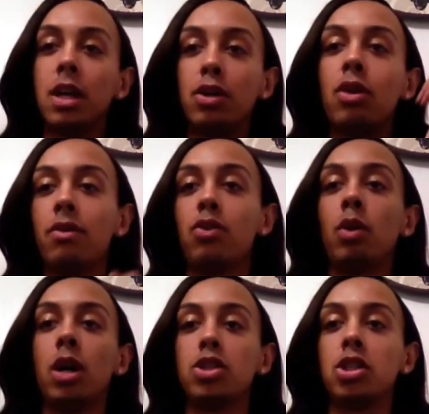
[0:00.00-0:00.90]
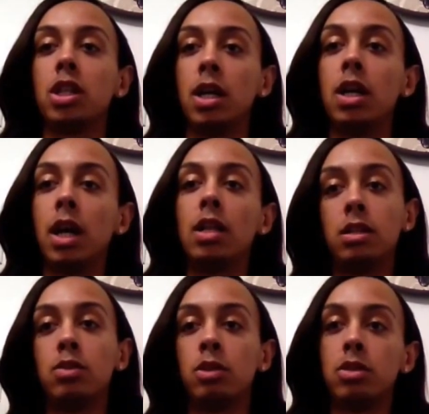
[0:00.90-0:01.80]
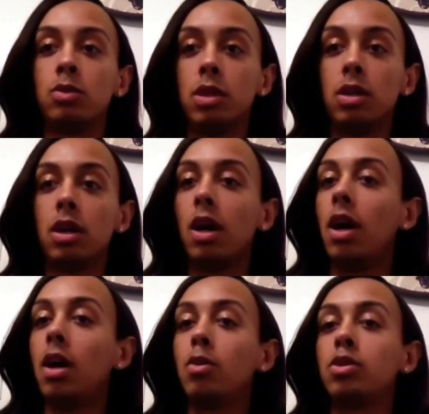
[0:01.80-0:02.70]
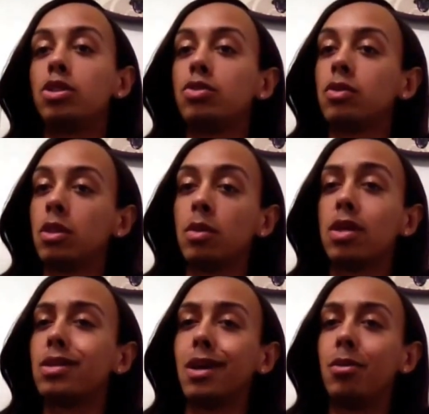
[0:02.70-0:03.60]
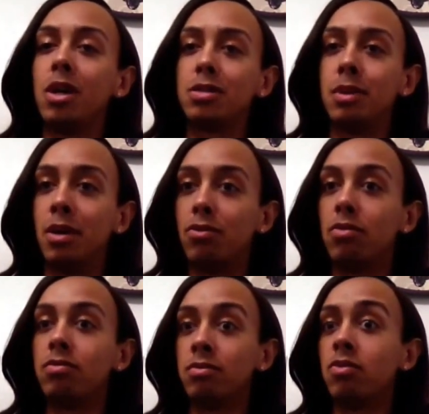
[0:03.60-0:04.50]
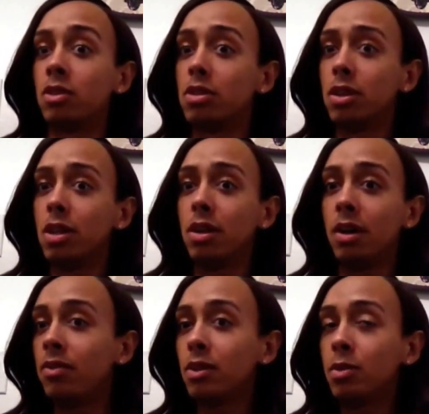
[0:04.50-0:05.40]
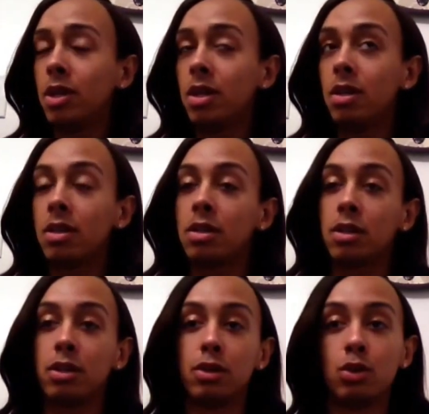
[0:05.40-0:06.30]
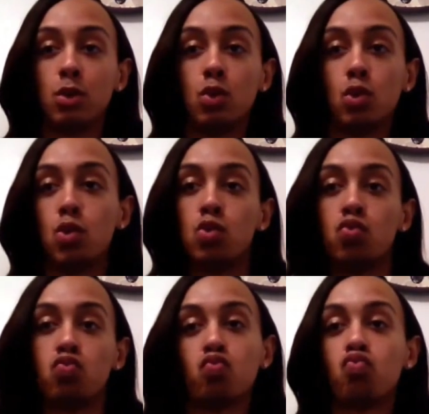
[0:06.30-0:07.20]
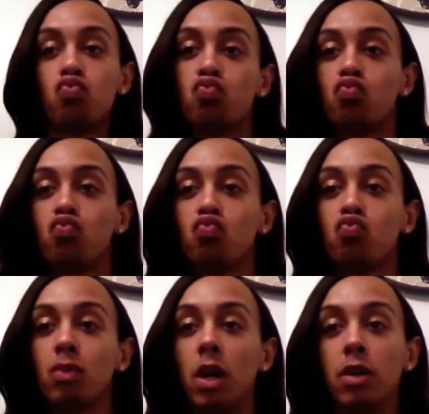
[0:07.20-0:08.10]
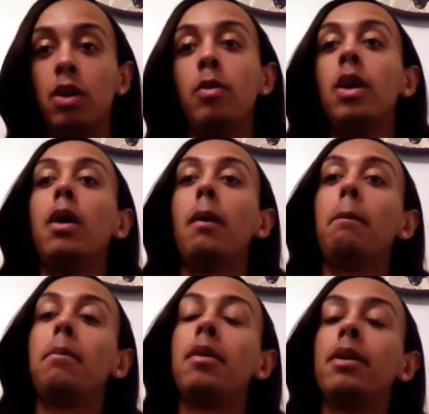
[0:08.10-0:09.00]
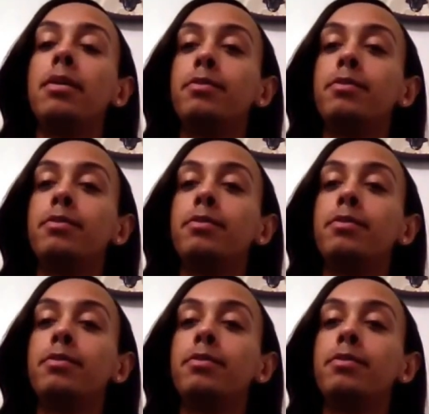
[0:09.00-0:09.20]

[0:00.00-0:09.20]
have to wash it like at least once a week, which is really weird because I don't wash my real hair every week, so I don't know. But